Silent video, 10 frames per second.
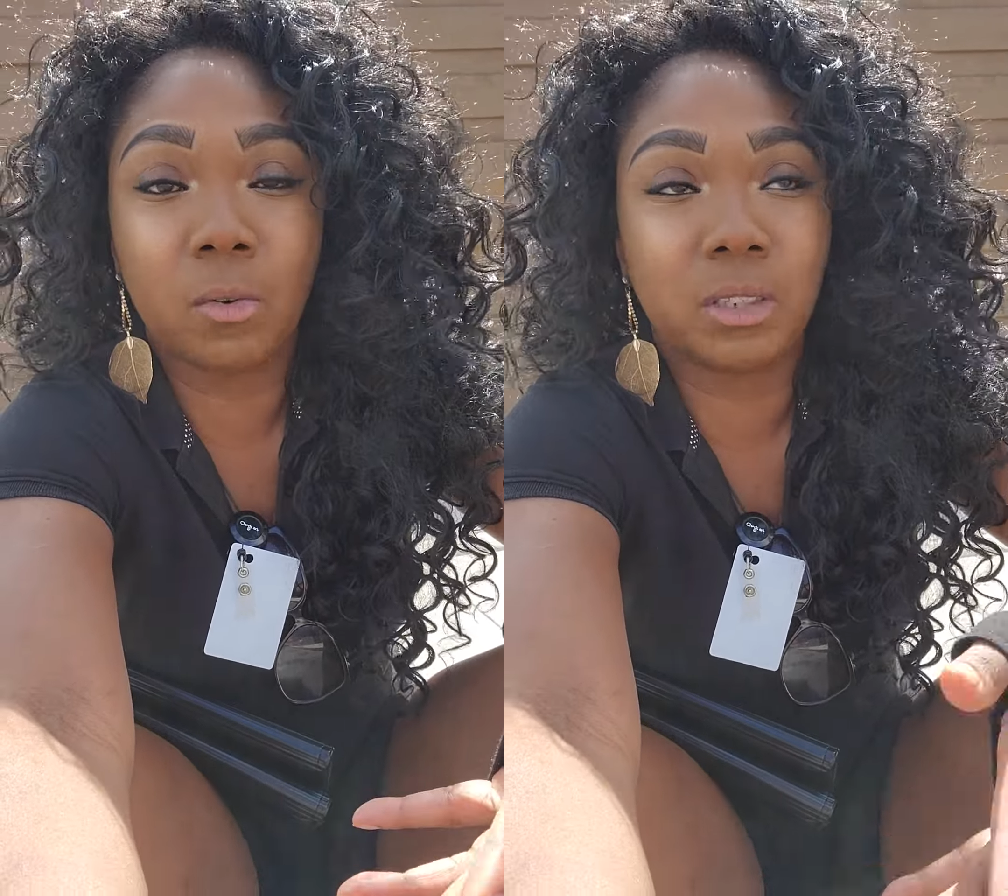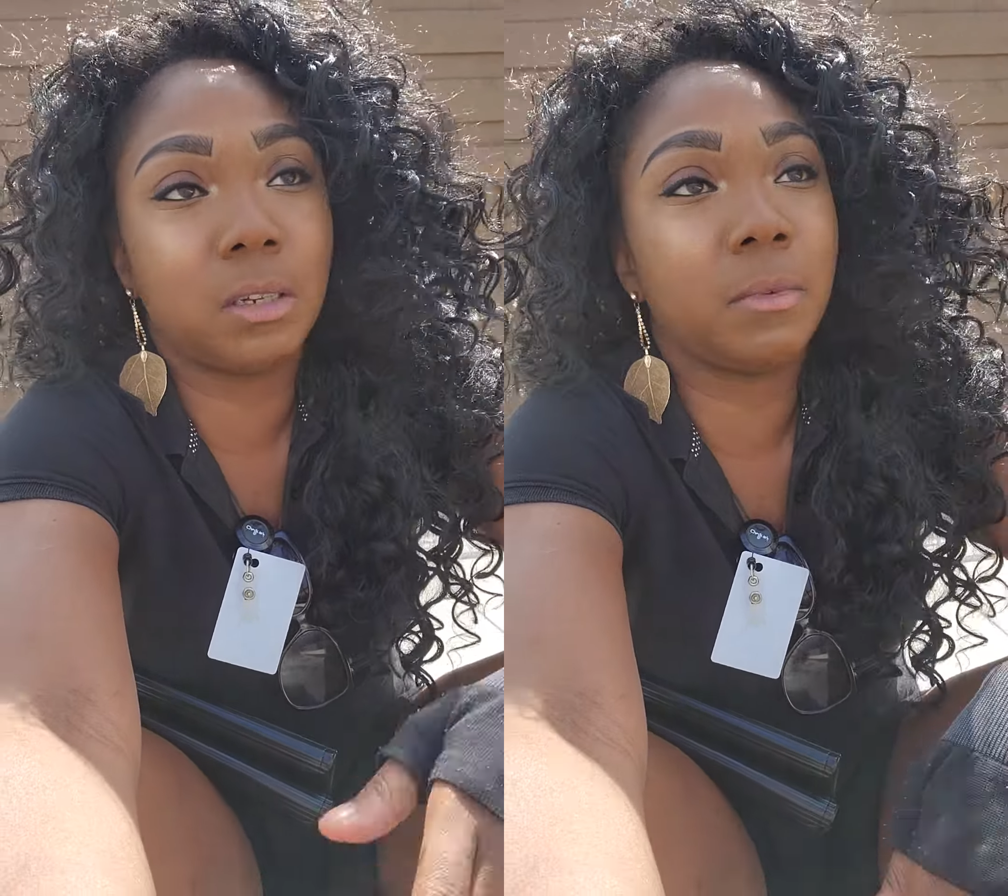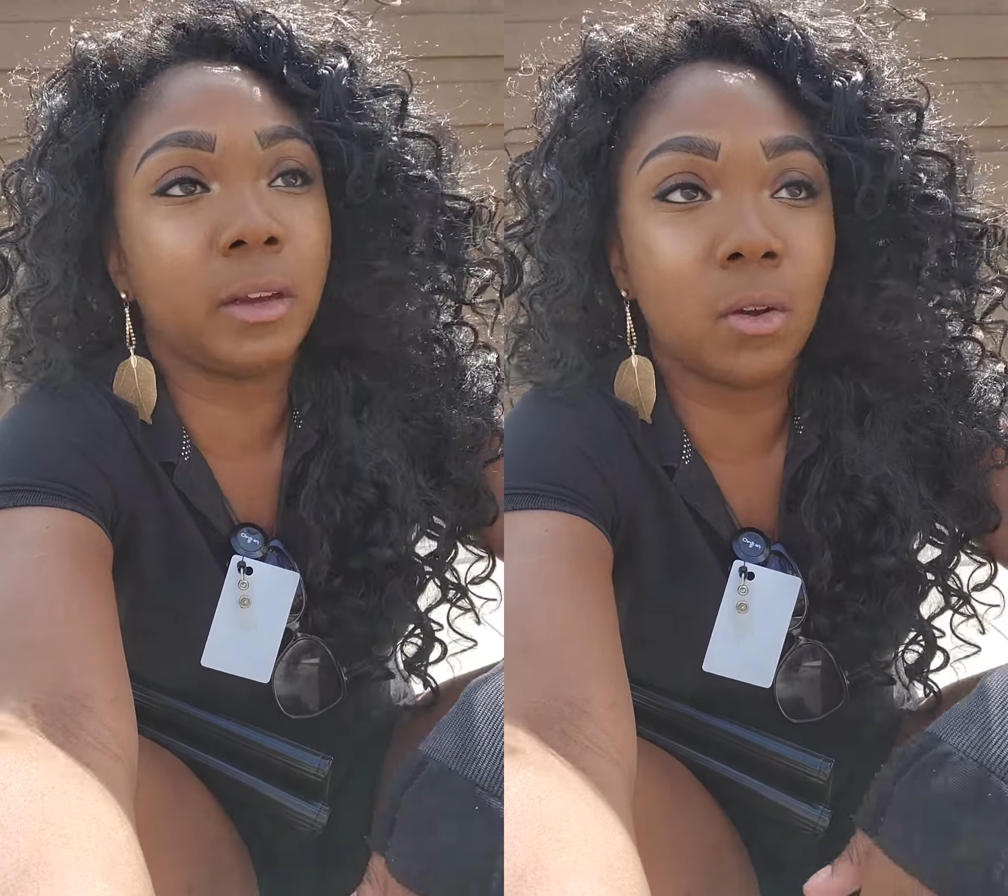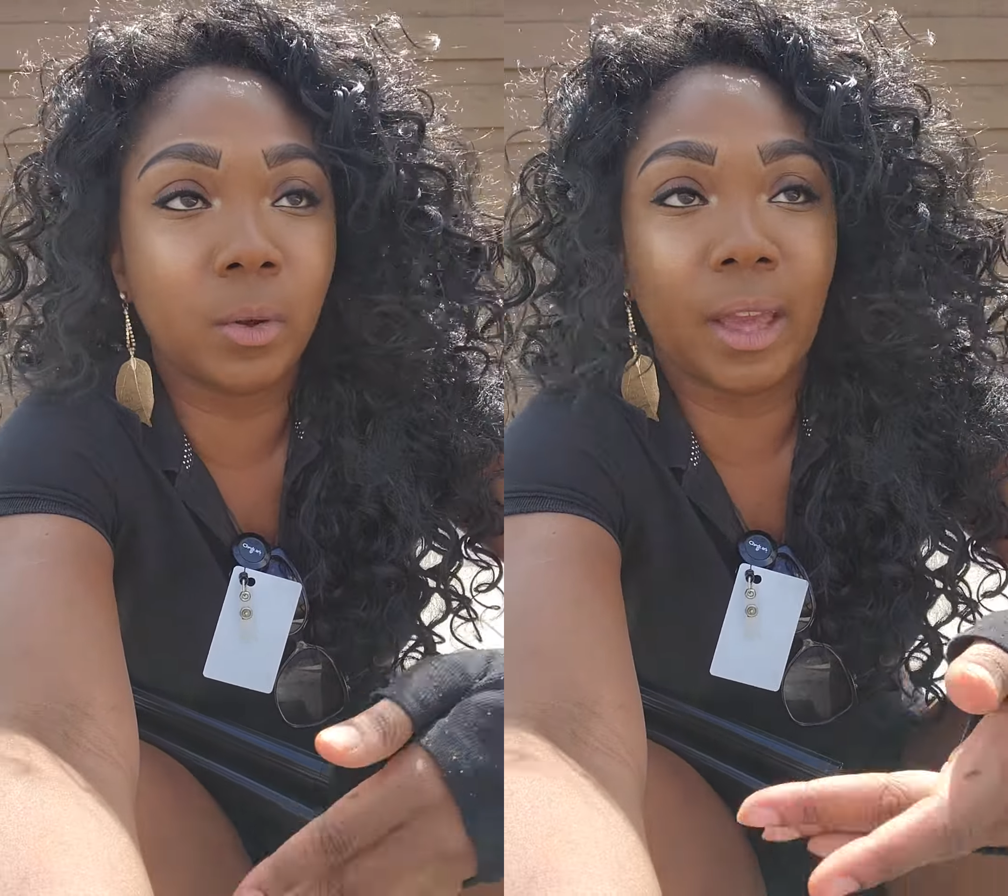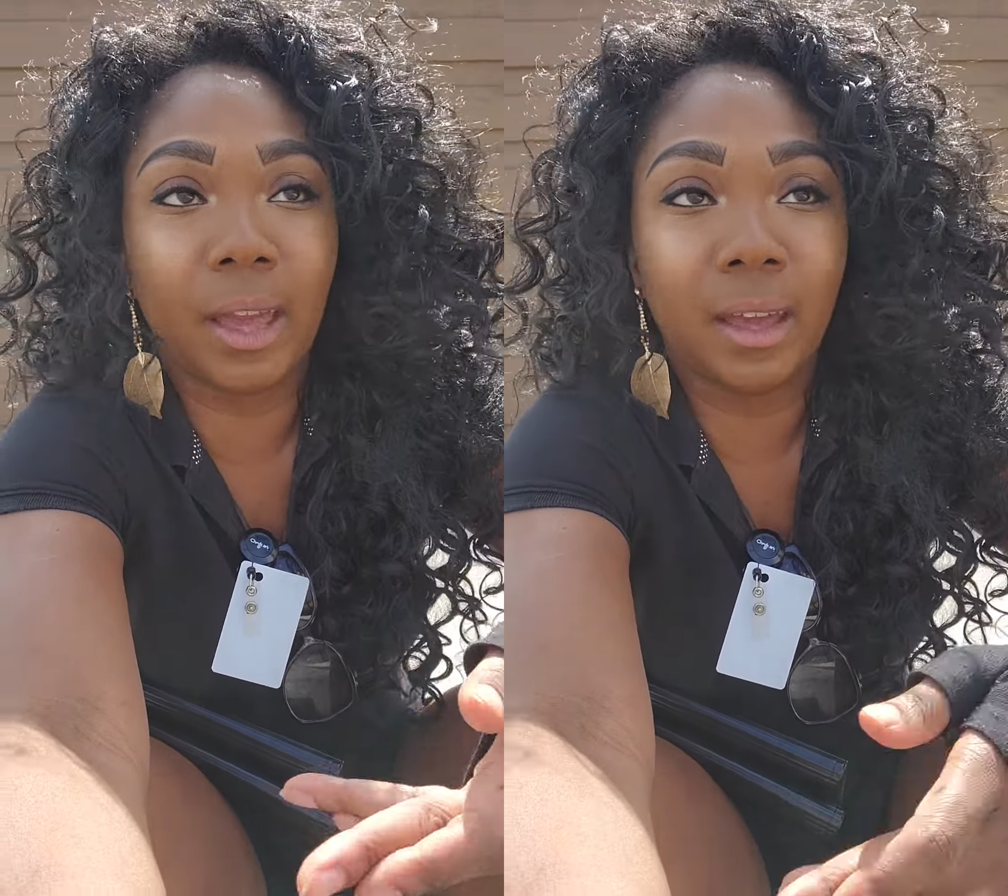which I'm like,
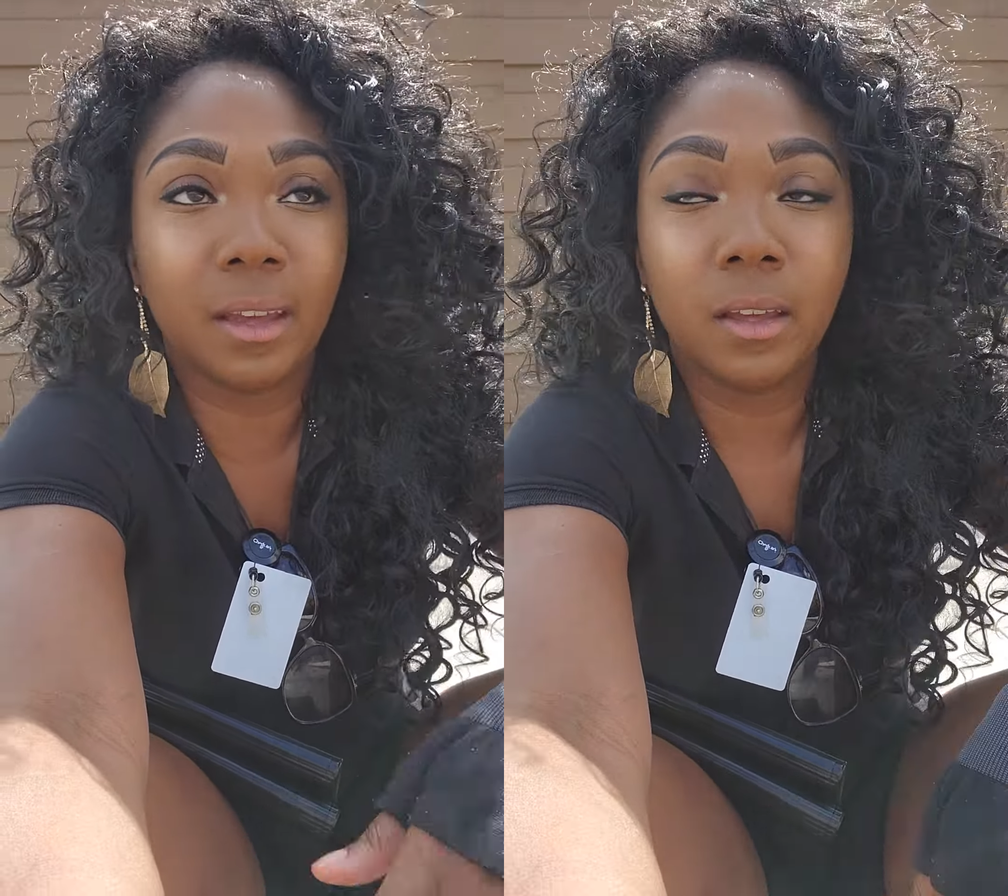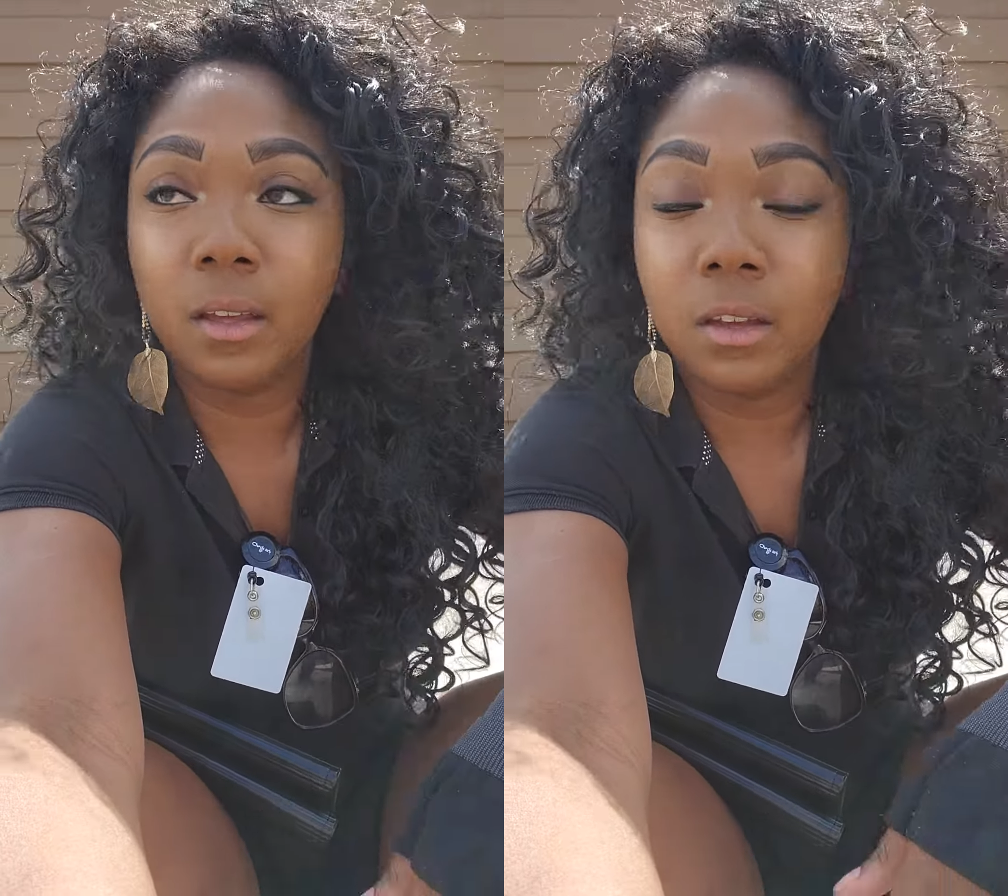okay,